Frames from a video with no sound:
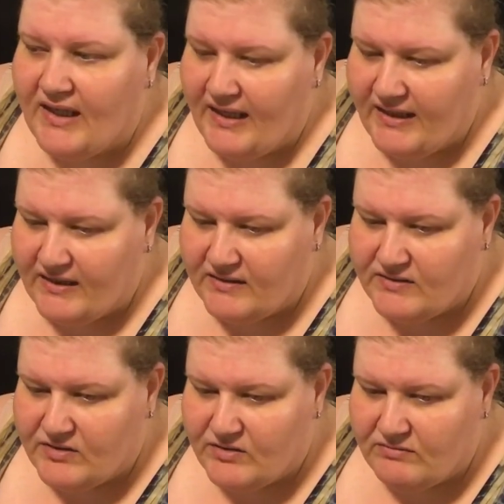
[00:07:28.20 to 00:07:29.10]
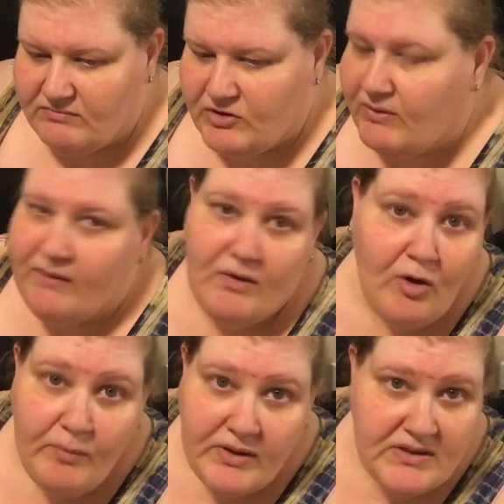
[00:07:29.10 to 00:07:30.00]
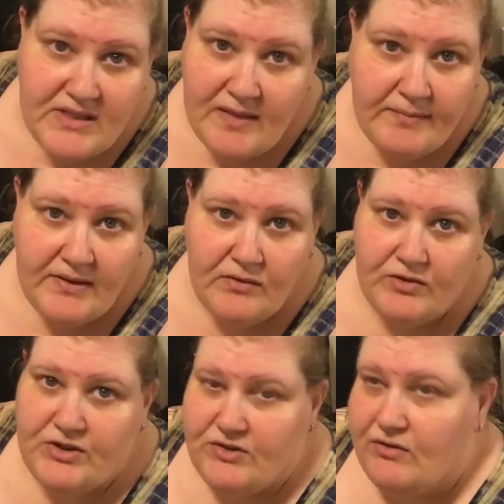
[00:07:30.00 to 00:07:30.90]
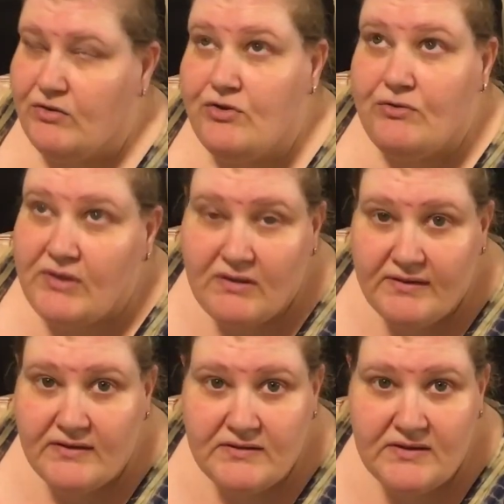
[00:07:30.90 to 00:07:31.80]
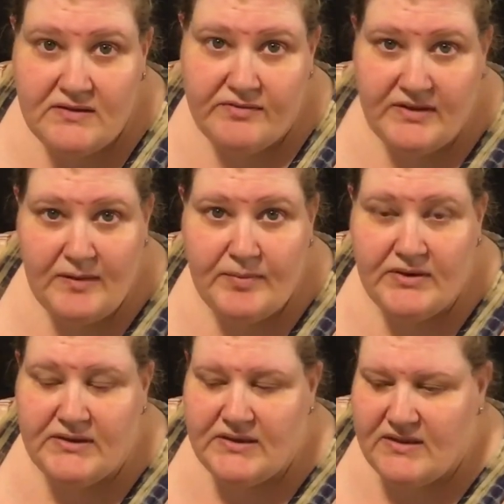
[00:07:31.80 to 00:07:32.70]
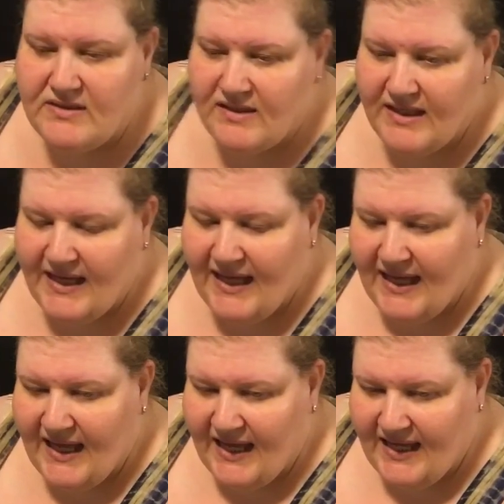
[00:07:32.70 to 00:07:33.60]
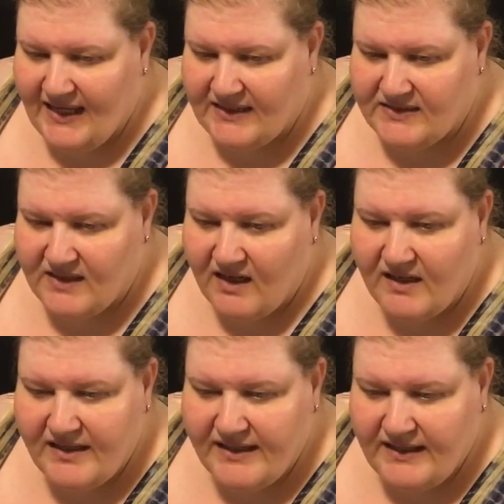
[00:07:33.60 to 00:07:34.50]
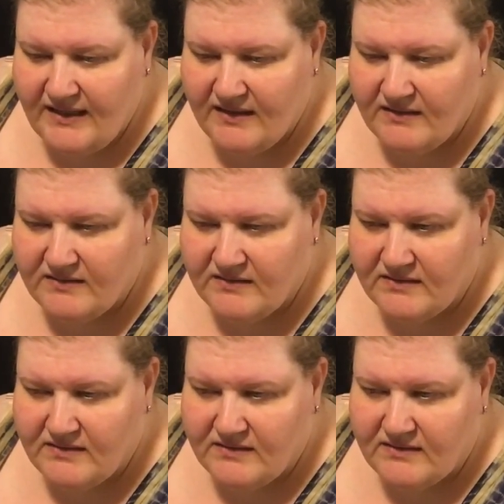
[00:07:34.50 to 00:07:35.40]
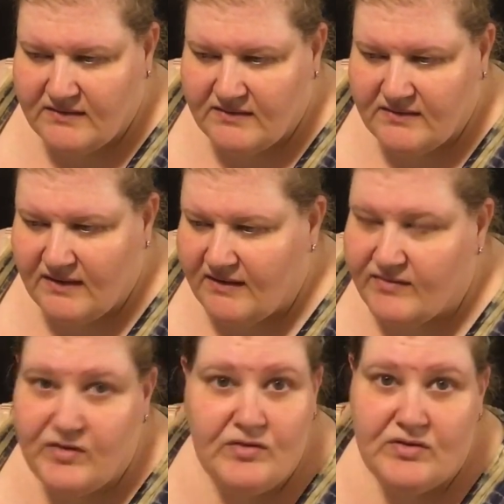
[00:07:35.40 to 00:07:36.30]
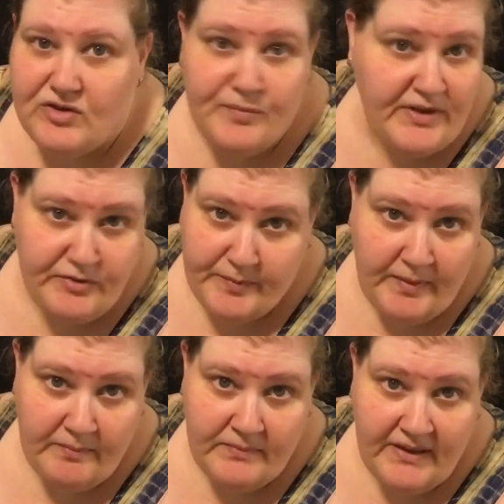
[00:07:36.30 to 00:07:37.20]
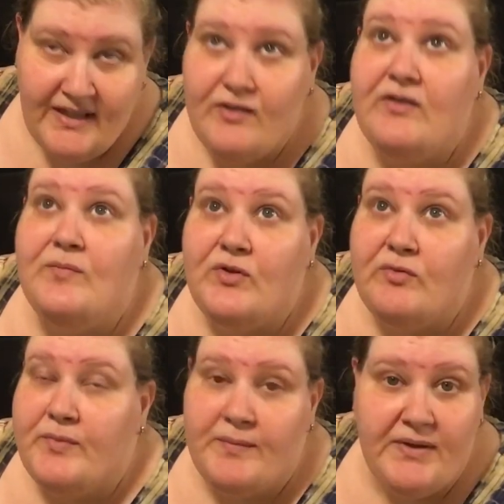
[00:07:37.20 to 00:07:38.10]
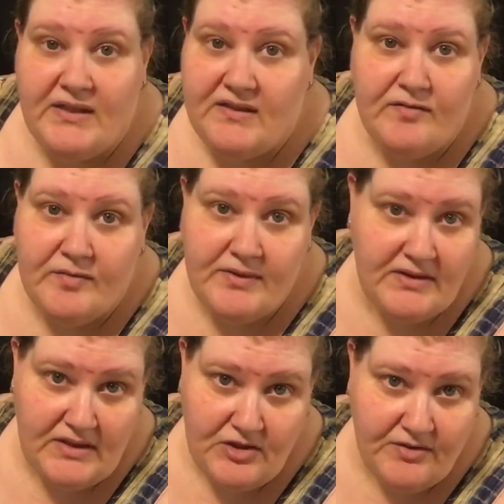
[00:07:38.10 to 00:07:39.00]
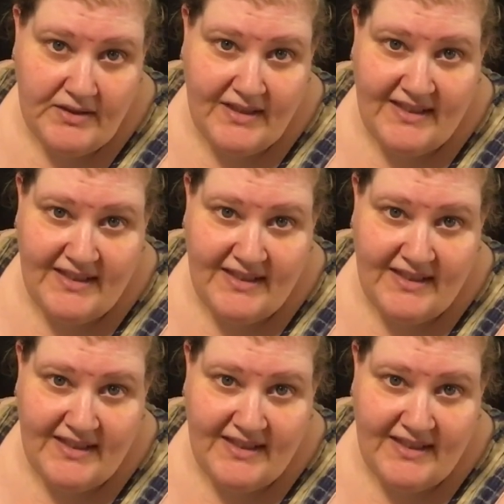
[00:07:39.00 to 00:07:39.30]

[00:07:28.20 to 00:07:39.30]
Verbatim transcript: and do our homework assignment or just go shooting around to the different neighborhoods and I, I've learned so much from him. Like I learned more from him than I did from the teacher in the